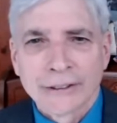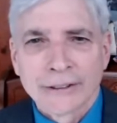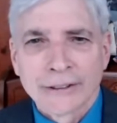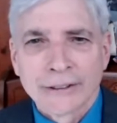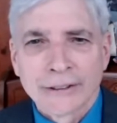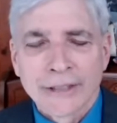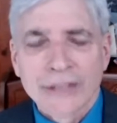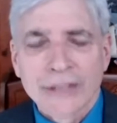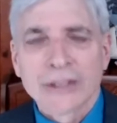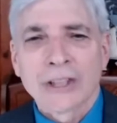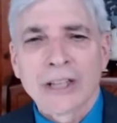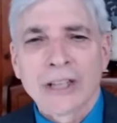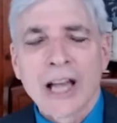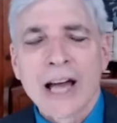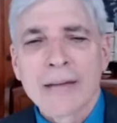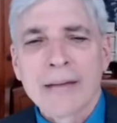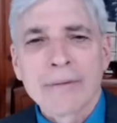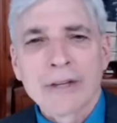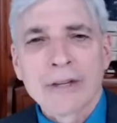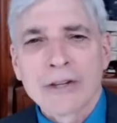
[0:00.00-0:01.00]
It's a
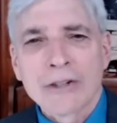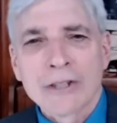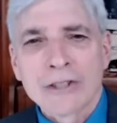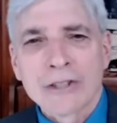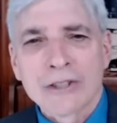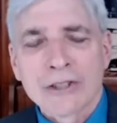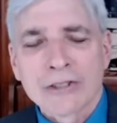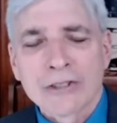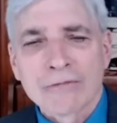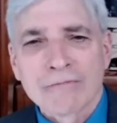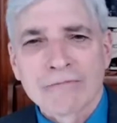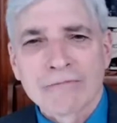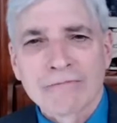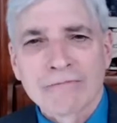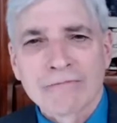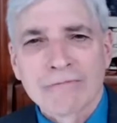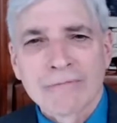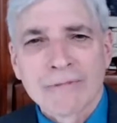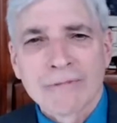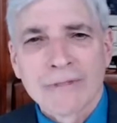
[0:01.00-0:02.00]
lie because
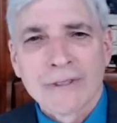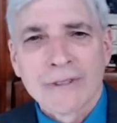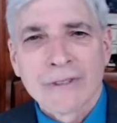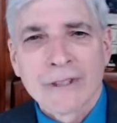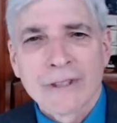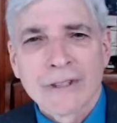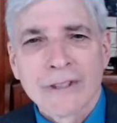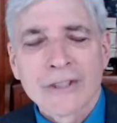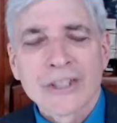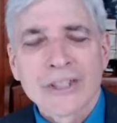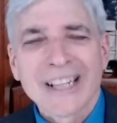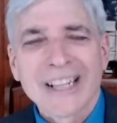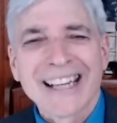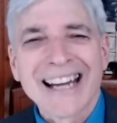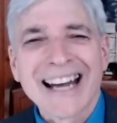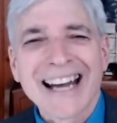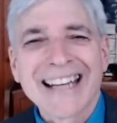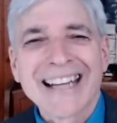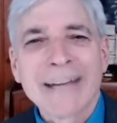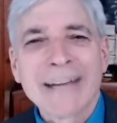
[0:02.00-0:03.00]
there's a
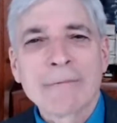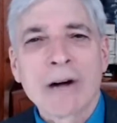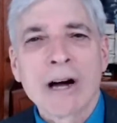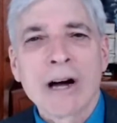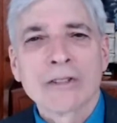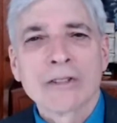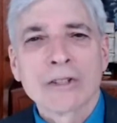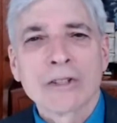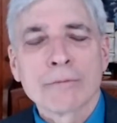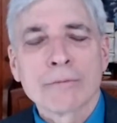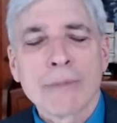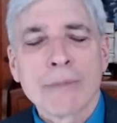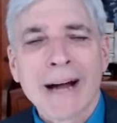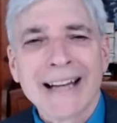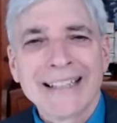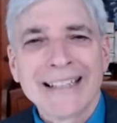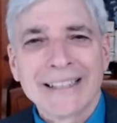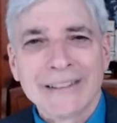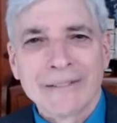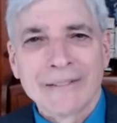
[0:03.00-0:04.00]
guy named Hunter
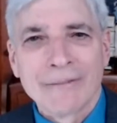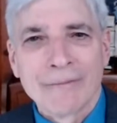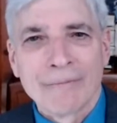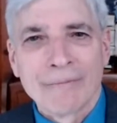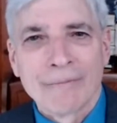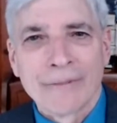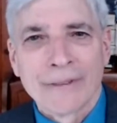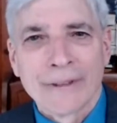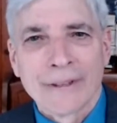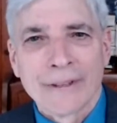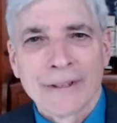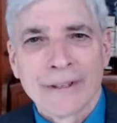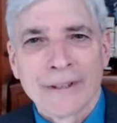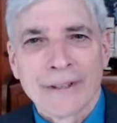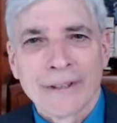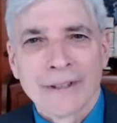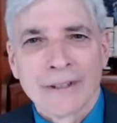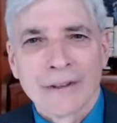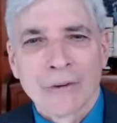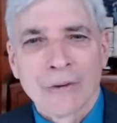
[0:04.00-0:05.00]
Biden.
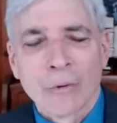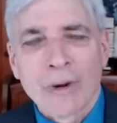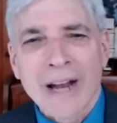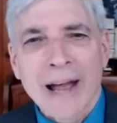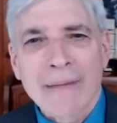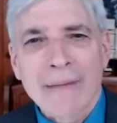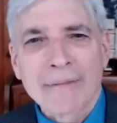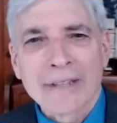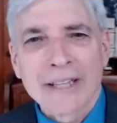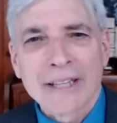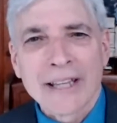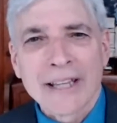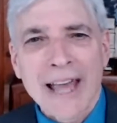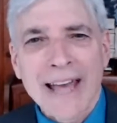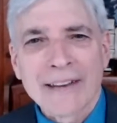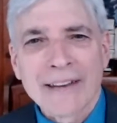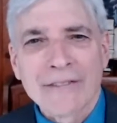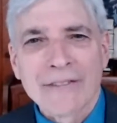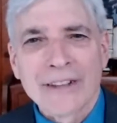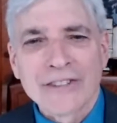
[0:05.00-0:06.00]
What happened to
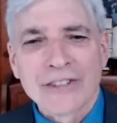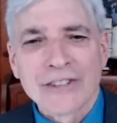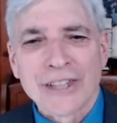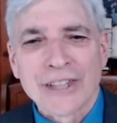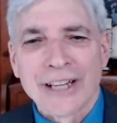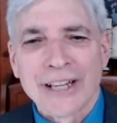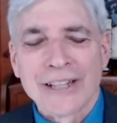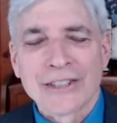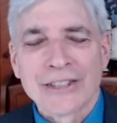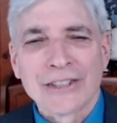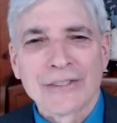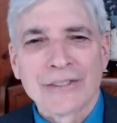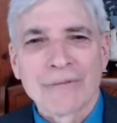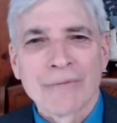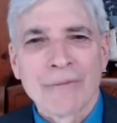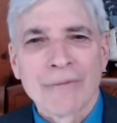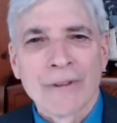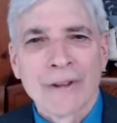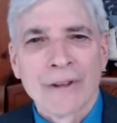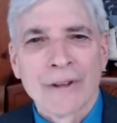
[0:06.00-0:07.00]
that investigation?
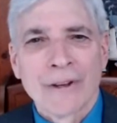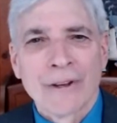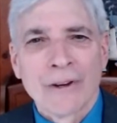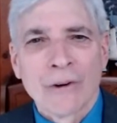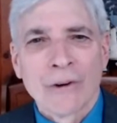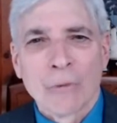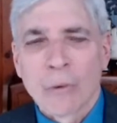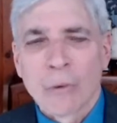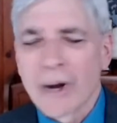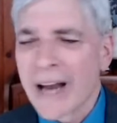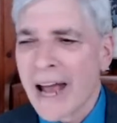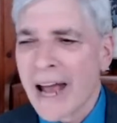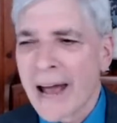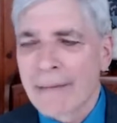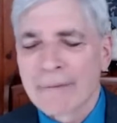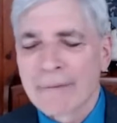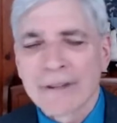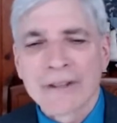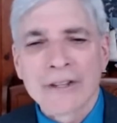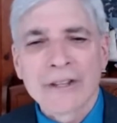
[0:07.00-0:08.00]
What
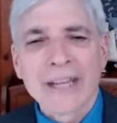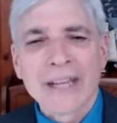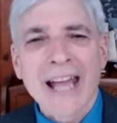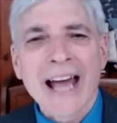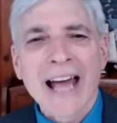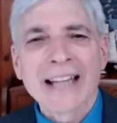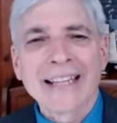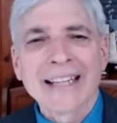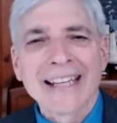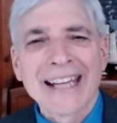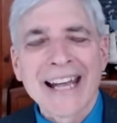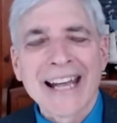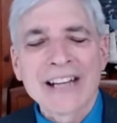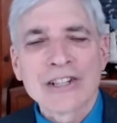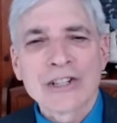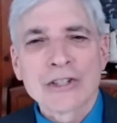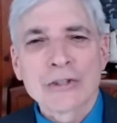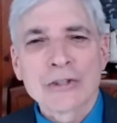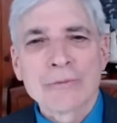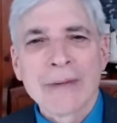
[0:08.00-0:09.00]
happened to the
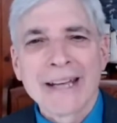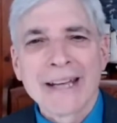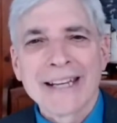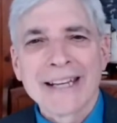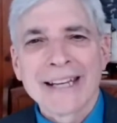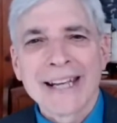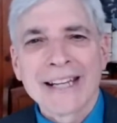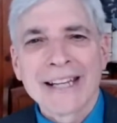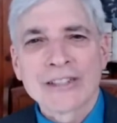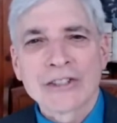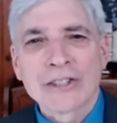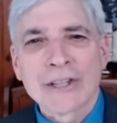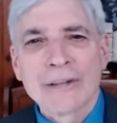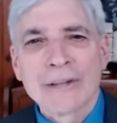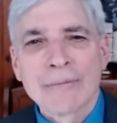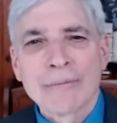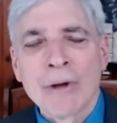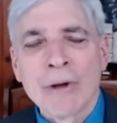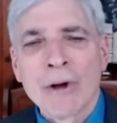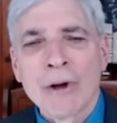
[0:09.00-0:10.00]
allegations made against
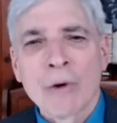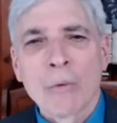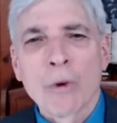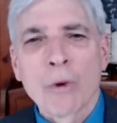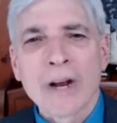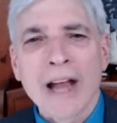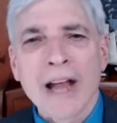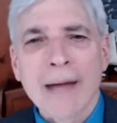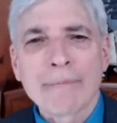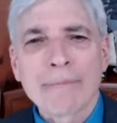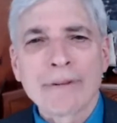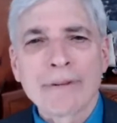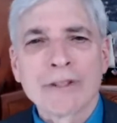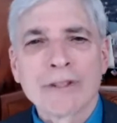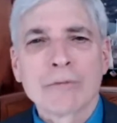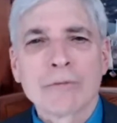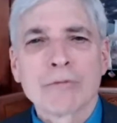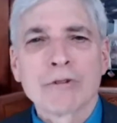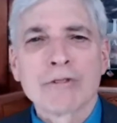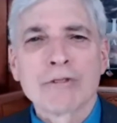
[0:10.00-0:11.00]
him? What happened
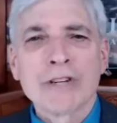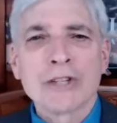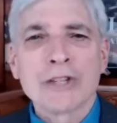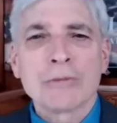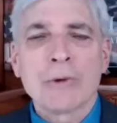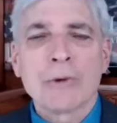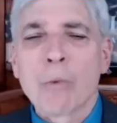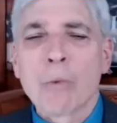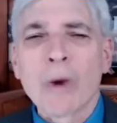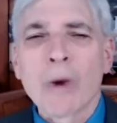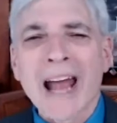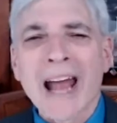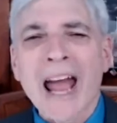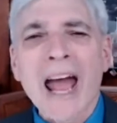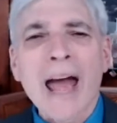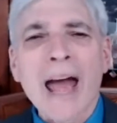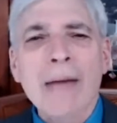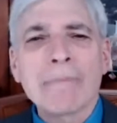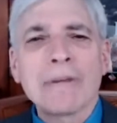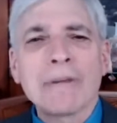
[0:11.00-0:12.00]
to Burisma? What
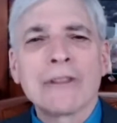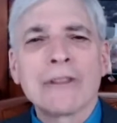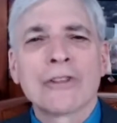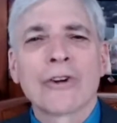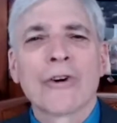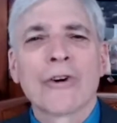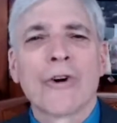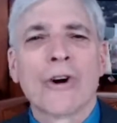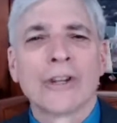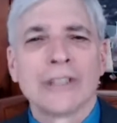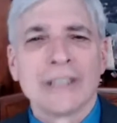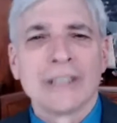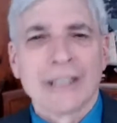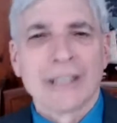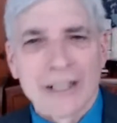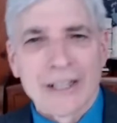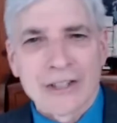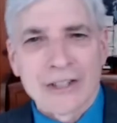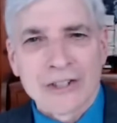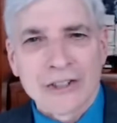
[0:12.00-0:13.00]
happened to all of
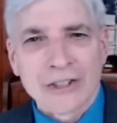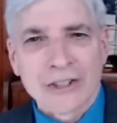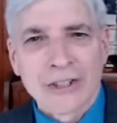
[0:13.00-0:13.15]
this?